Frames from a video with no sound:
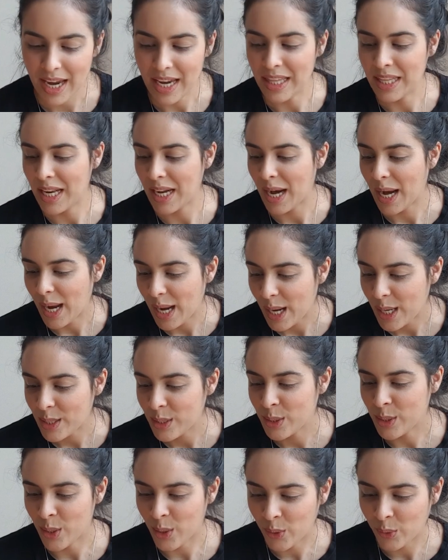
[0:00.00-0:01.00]
And then I had, you
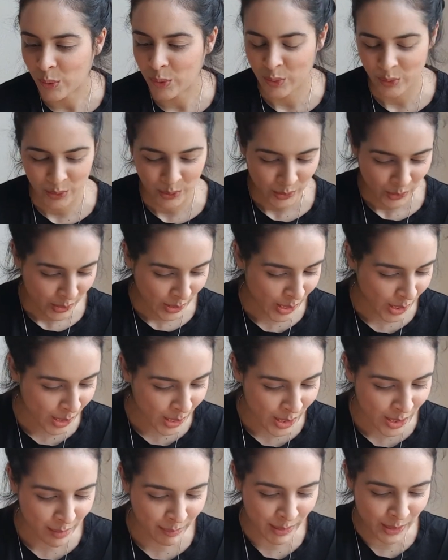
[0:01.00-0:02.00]
know, ticket
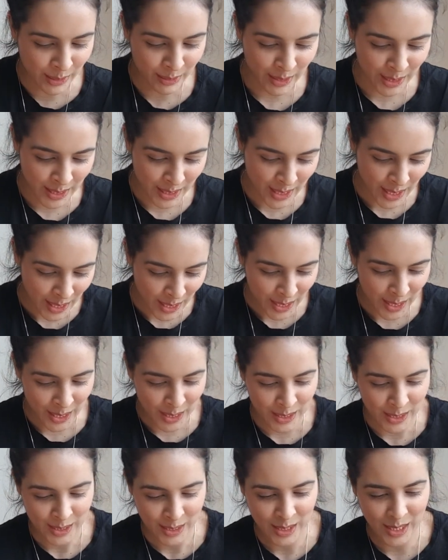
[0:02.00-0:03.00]
number
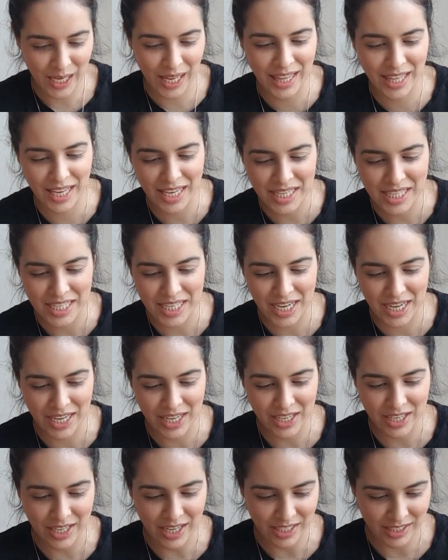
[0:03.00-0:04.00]
28. And then in
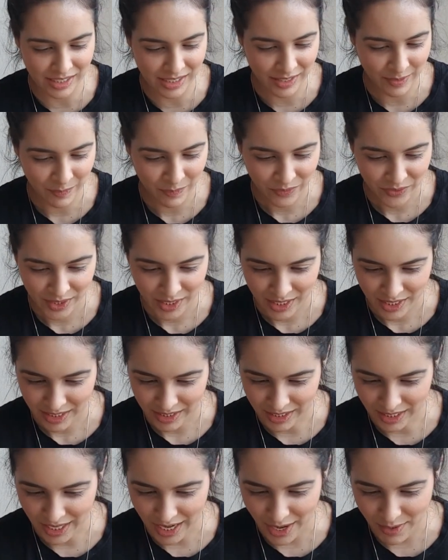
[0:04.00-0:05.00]
here,
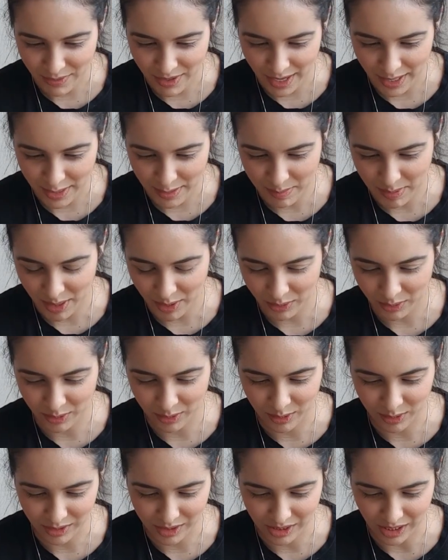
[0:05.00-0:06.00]
did I write about the
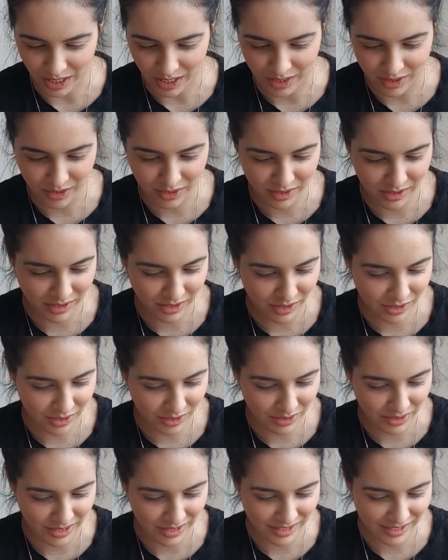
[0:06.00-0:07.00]
whole Chanyeol
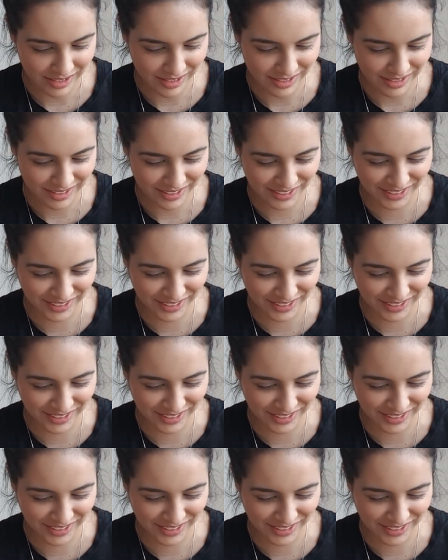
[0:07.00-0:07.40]
situation?